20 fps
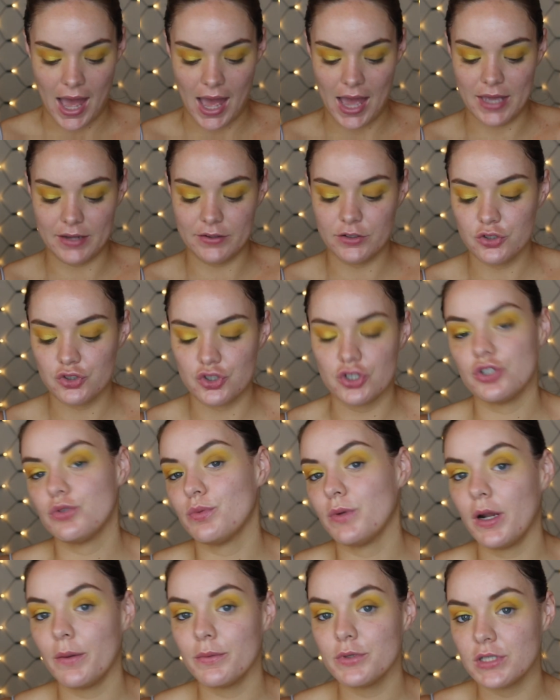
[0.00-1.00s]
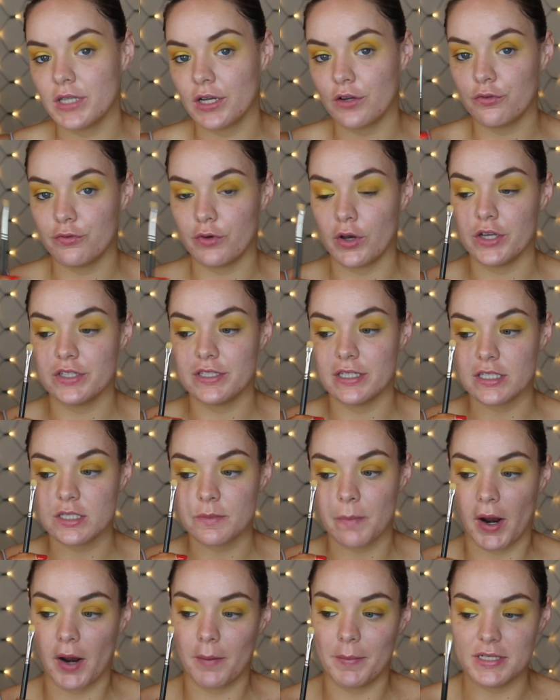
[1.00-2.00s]
And just when I was like first
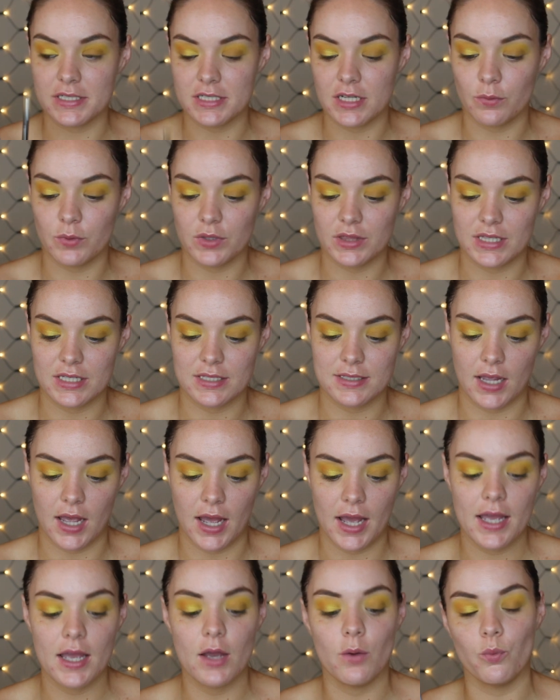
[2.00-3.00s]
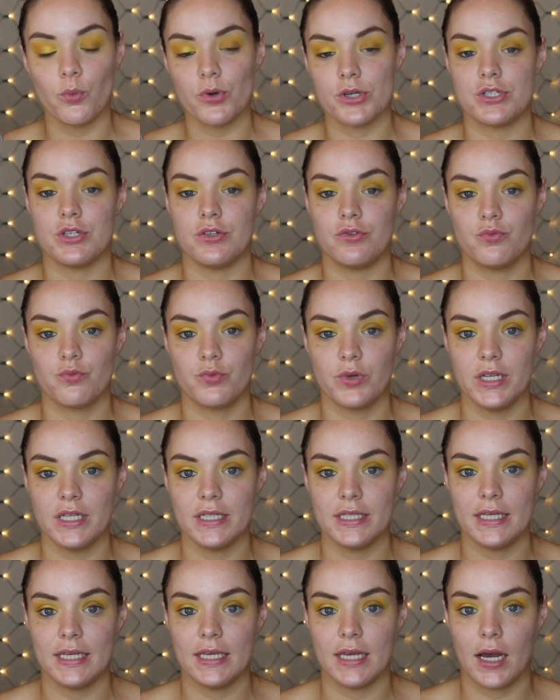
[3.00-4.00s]
experimenting with this eye, it wasn't
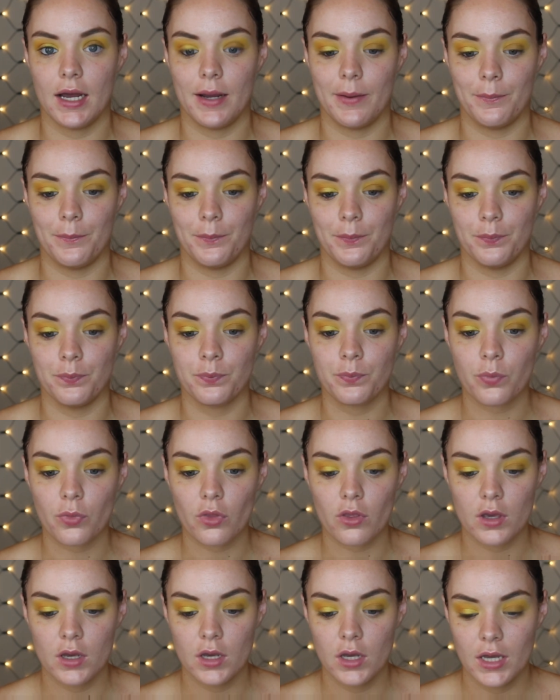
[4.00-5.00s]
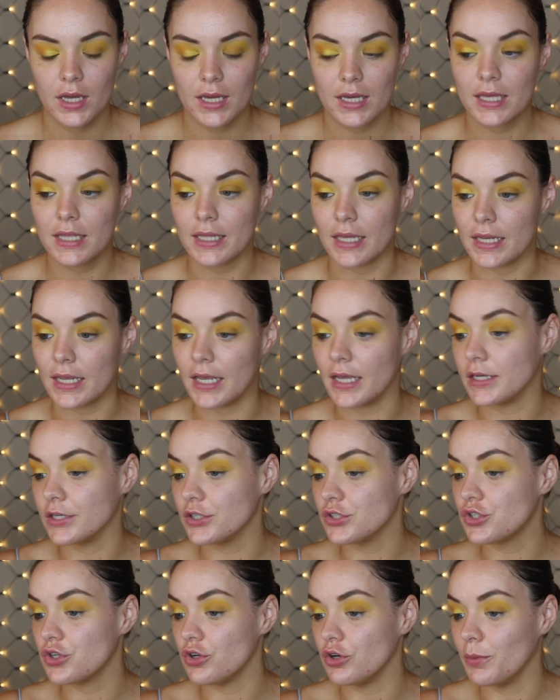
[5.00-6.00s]
really
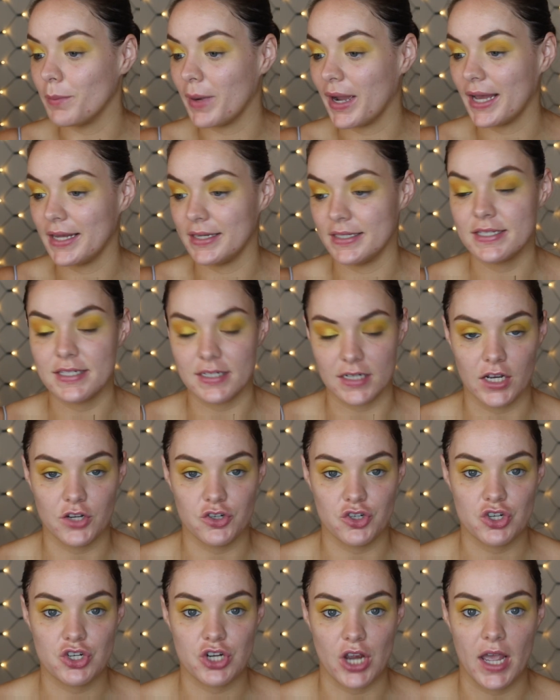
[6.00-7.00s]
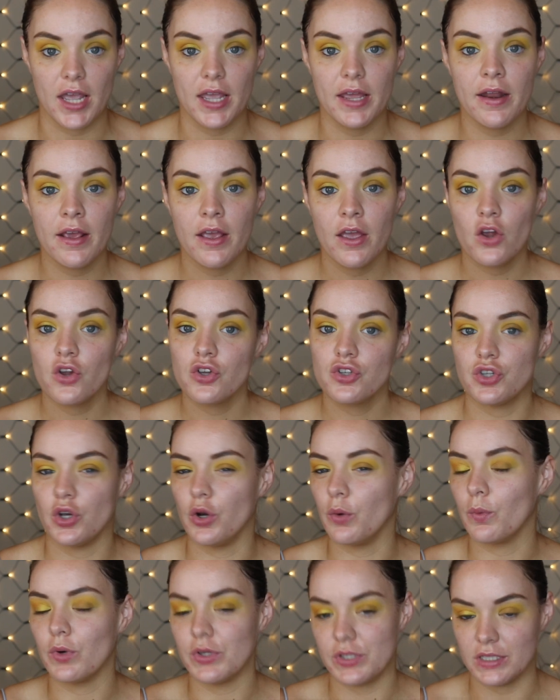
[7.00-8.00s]
clinging to my Anastasia shade,
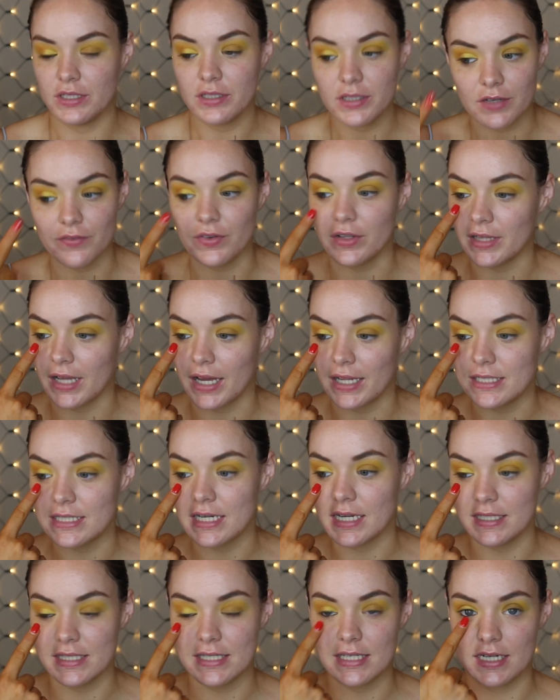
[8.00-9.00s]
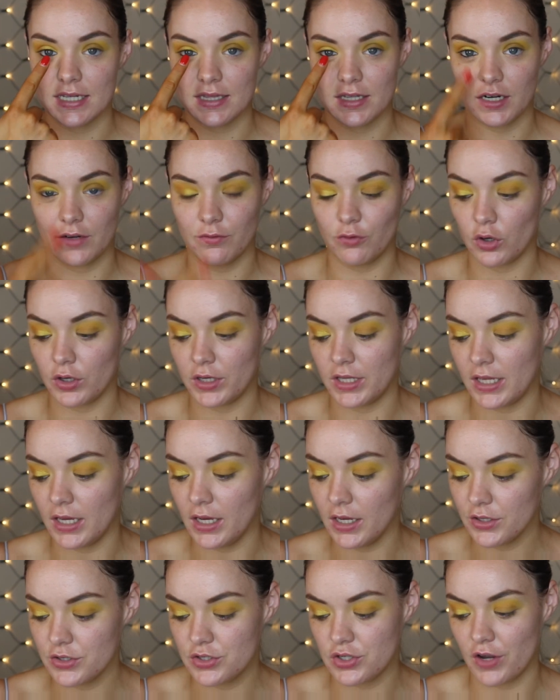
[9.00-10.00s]
so it wasn't giving that intensity that I've got
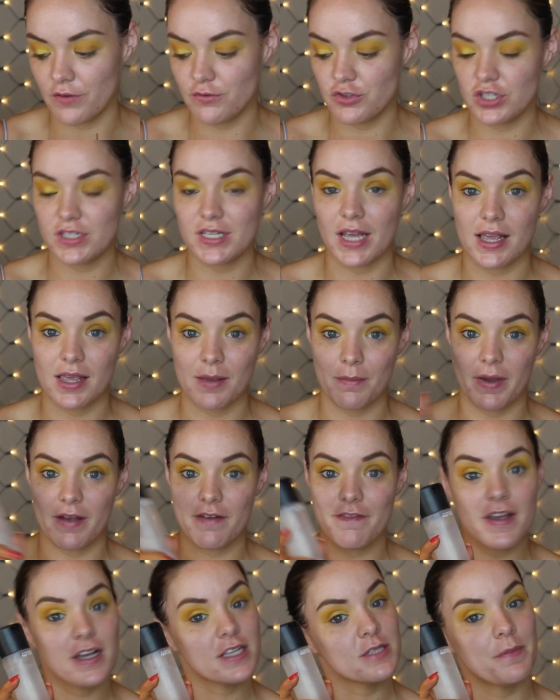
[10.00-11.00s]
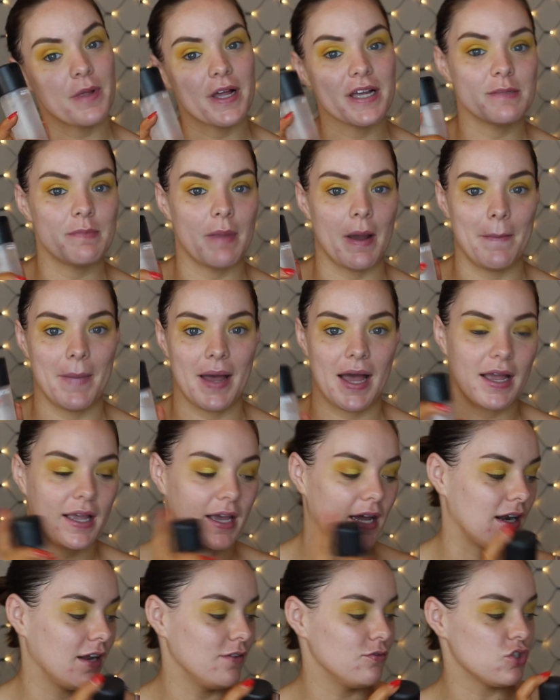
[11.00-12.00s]
here. So I've just taken my Fix Plus by
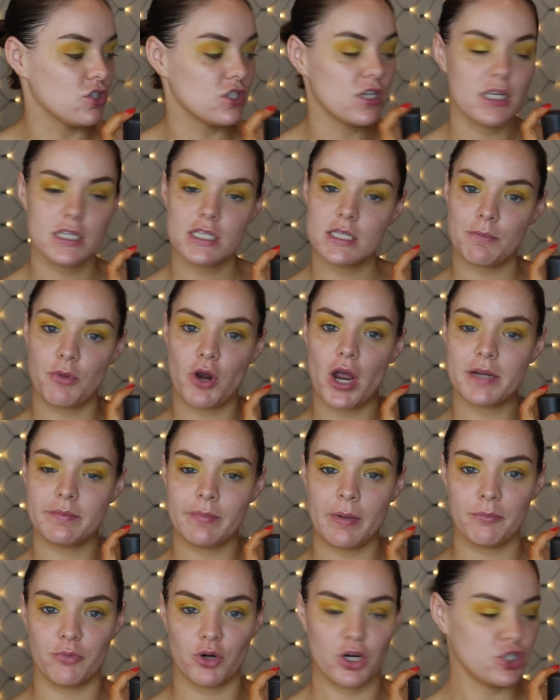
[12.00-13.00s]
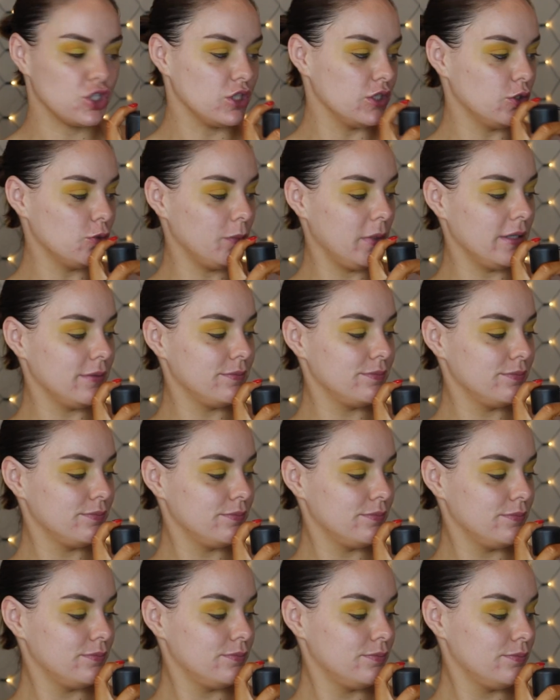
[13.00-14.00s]
MAC and I've just sprayed my brush a little
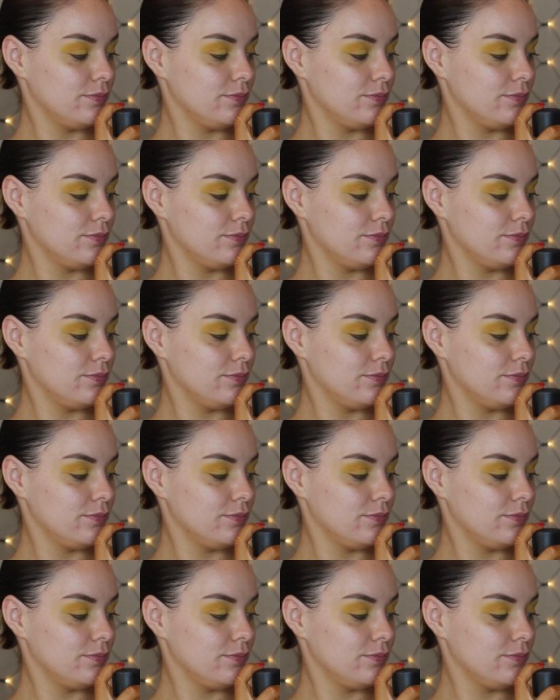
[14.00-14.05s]
bit.